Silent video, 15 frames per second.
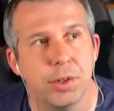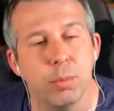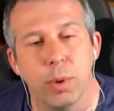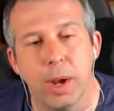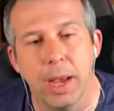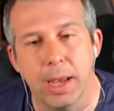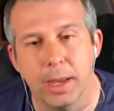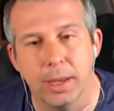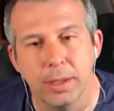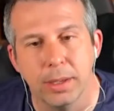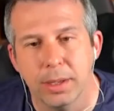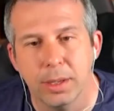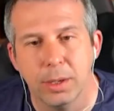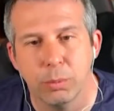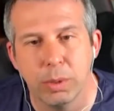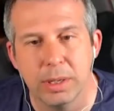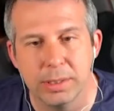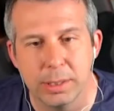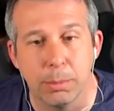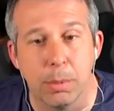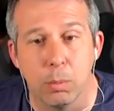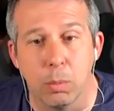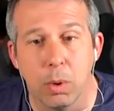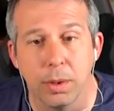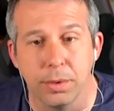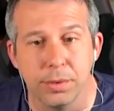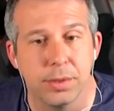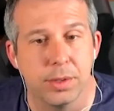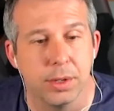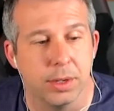where someone
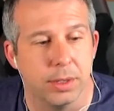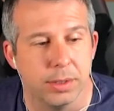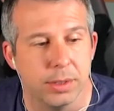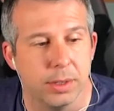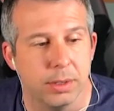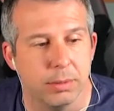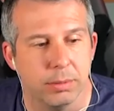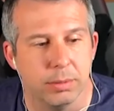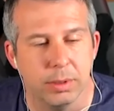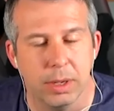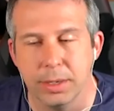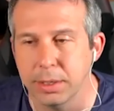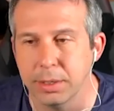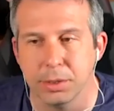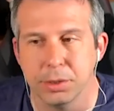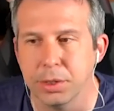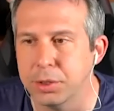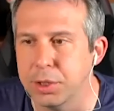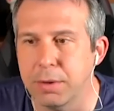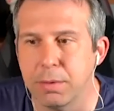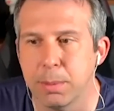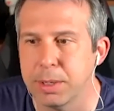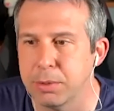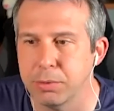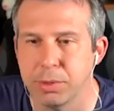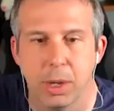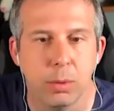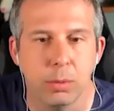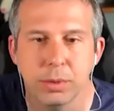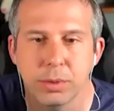wants to, I don't know, just achieve the best
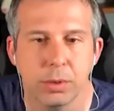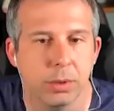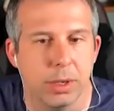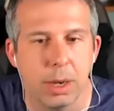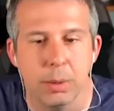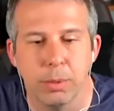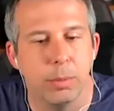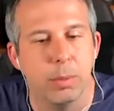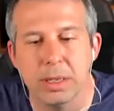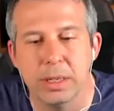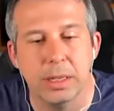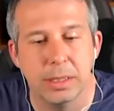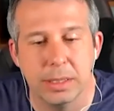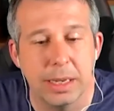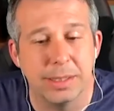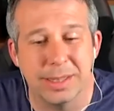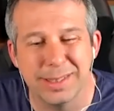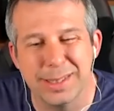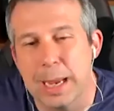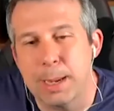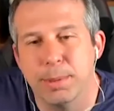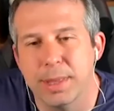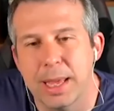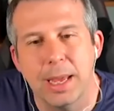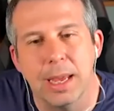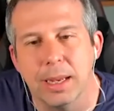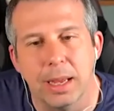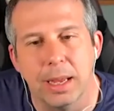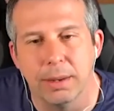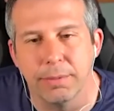results, or it's the same thing
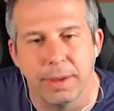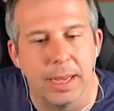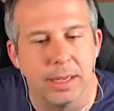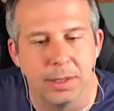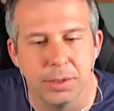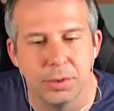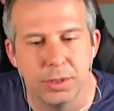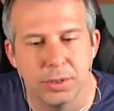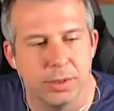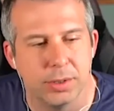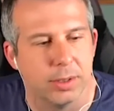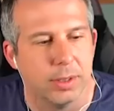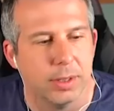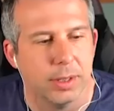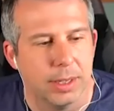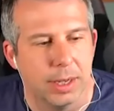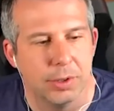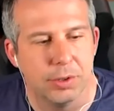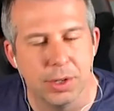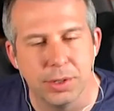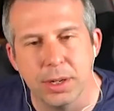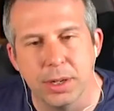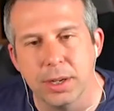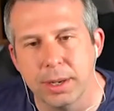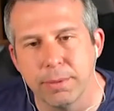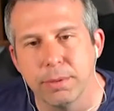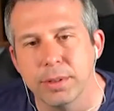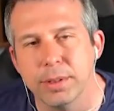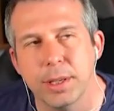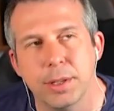in effect. It's just in a
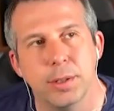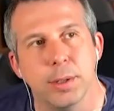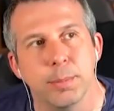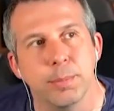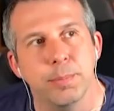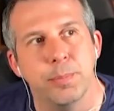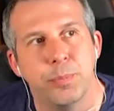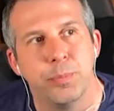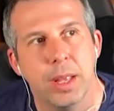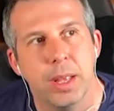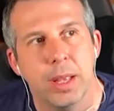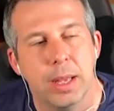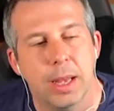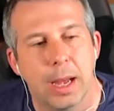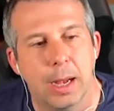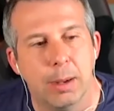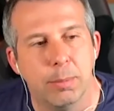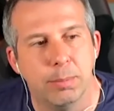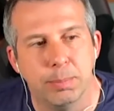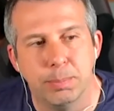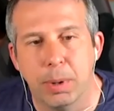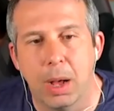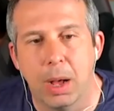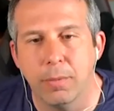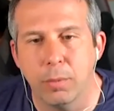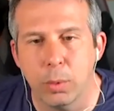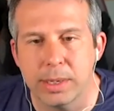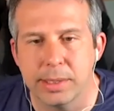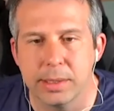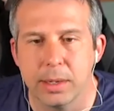different system. But I've
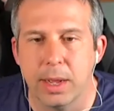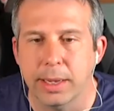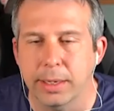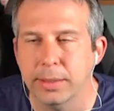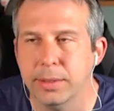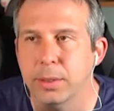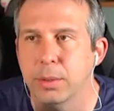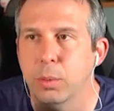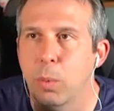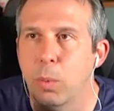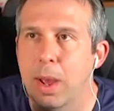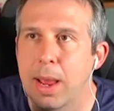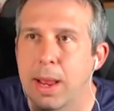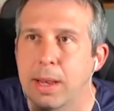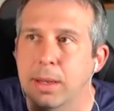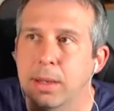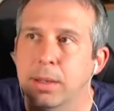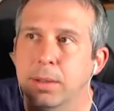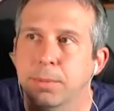always liked when